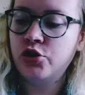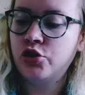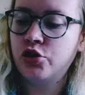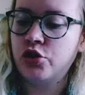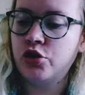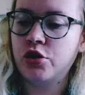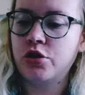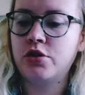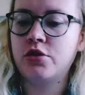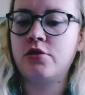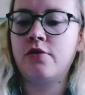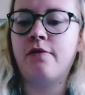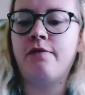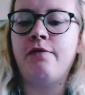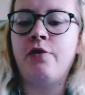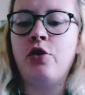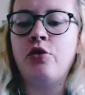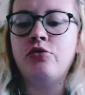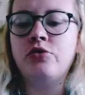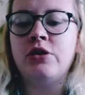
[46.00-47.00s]
just
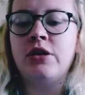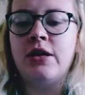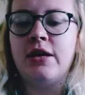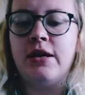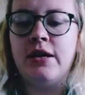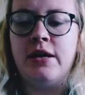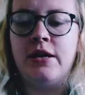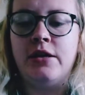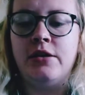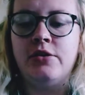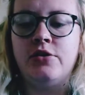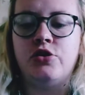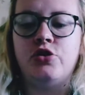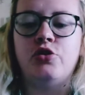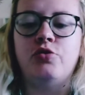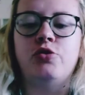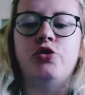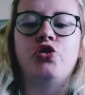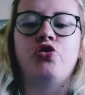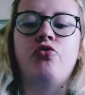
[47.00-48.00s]
fold it
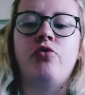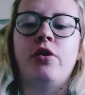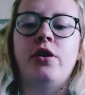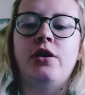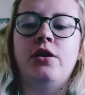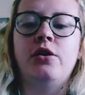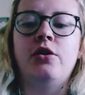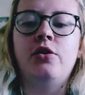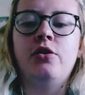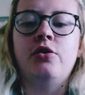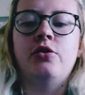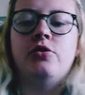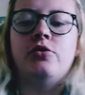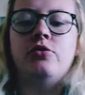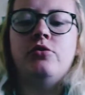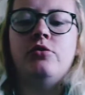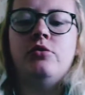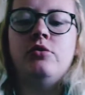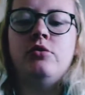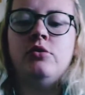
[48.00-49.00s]
into a
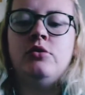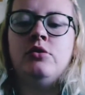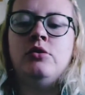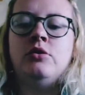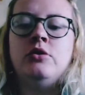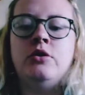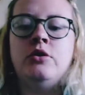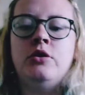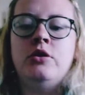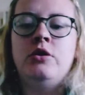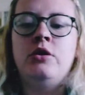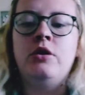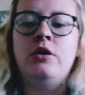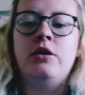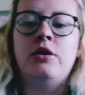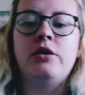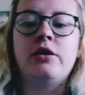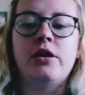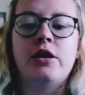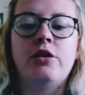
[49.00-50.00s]
triangle
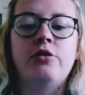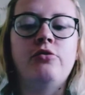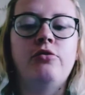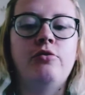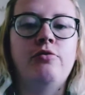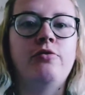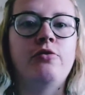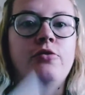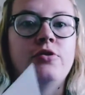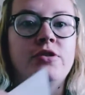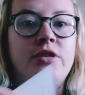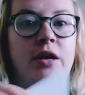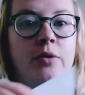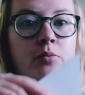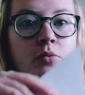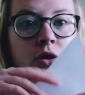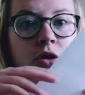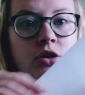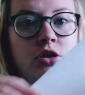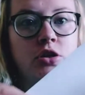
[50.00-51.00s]
like you do for a
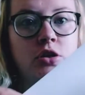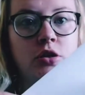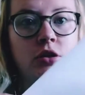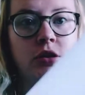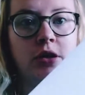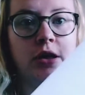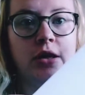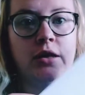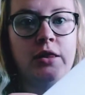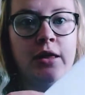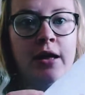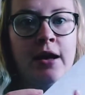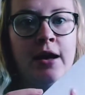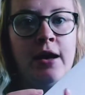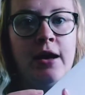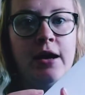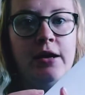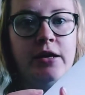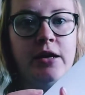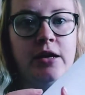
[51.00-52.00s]
sandwich, like
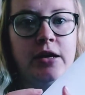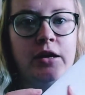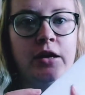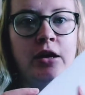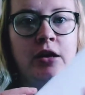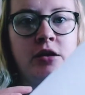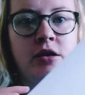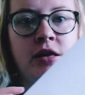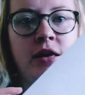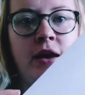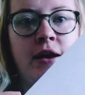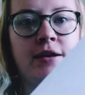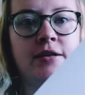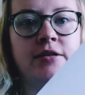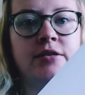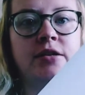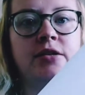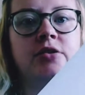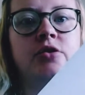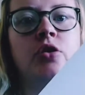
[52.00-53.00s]
that, and then cut the
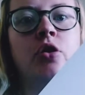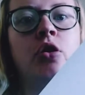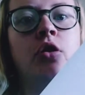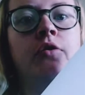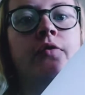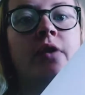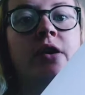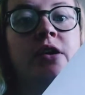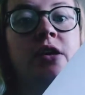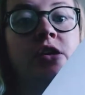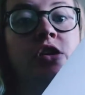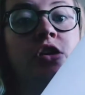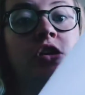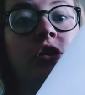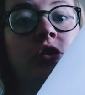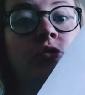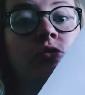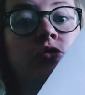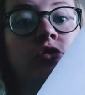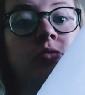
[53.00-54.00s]
excess off, and then you
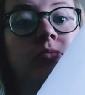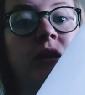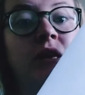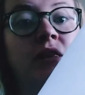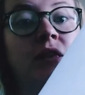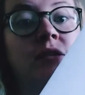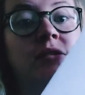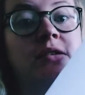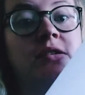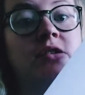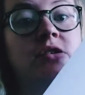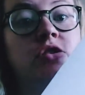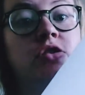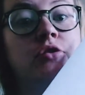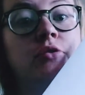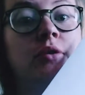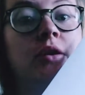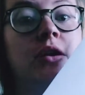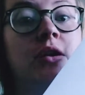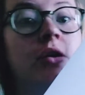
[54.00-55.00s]
can also make this into
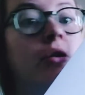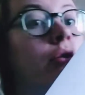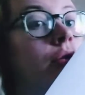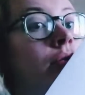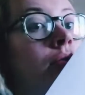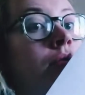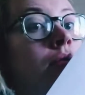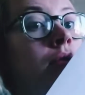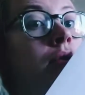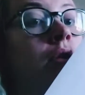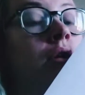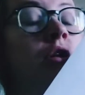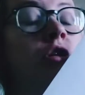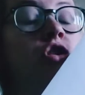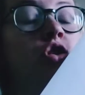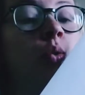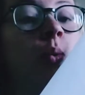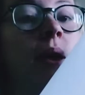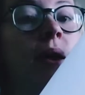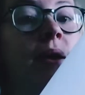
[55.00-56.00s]
two little
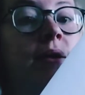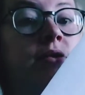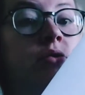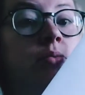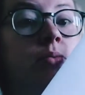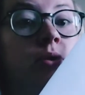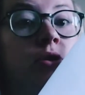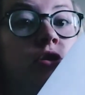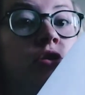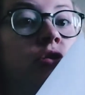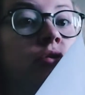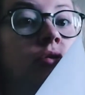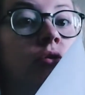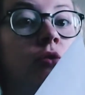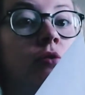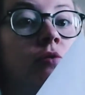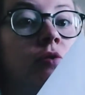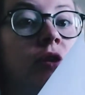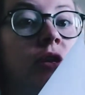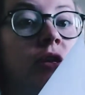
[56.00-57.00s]
squares once you're
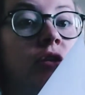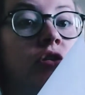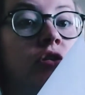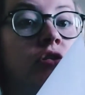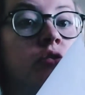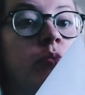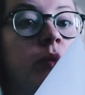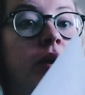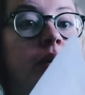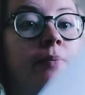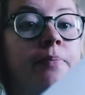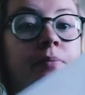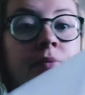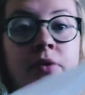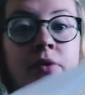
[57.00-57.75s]
finished as well.